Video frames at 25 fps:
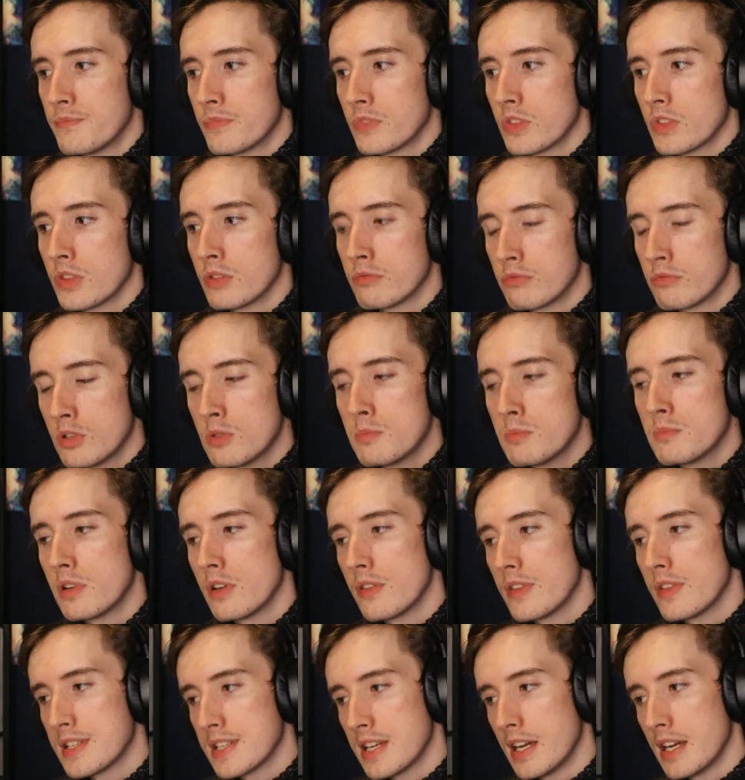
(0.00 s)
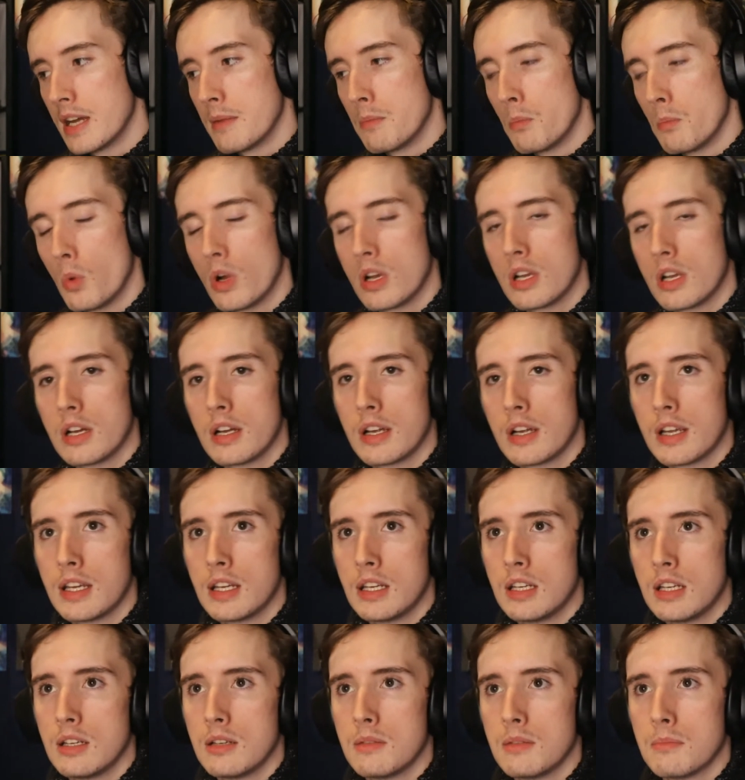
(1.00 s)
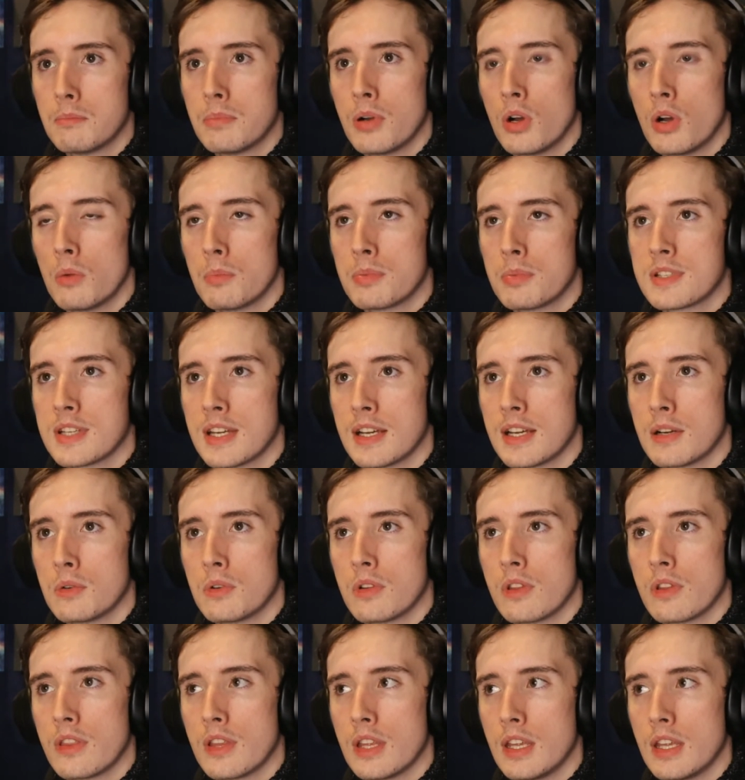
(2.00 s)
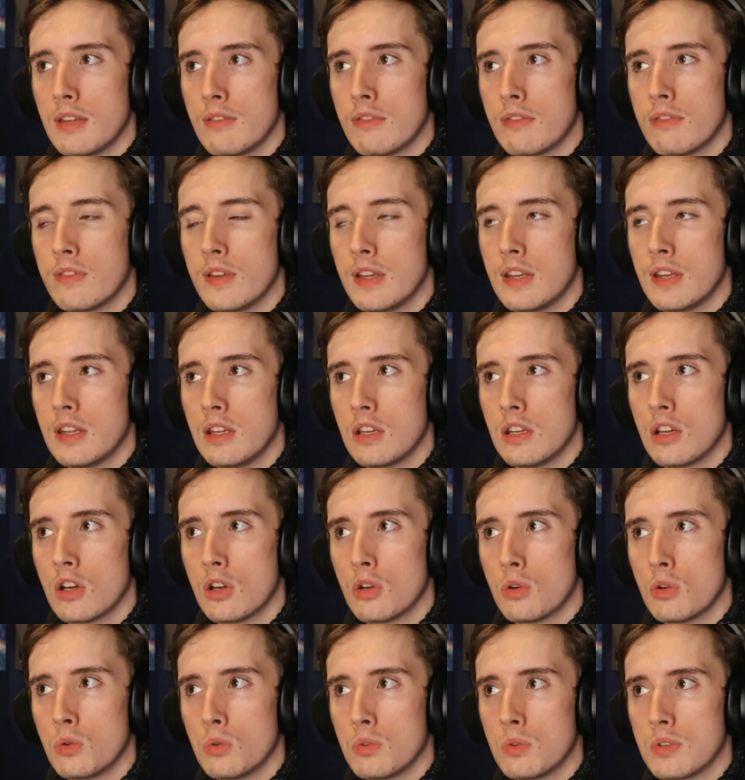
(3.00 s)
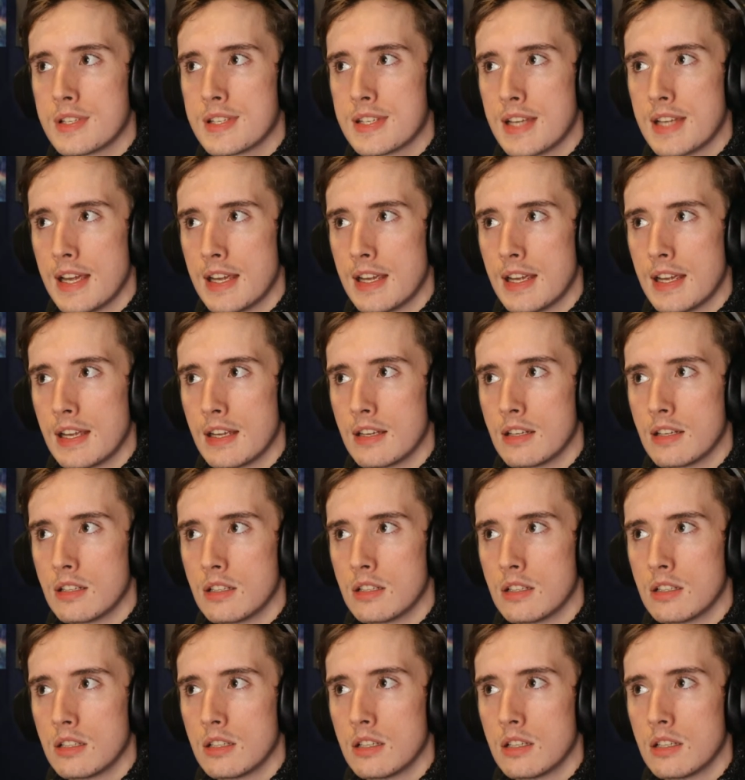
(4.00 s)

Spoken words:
The rumour at the time when I popped out the video saying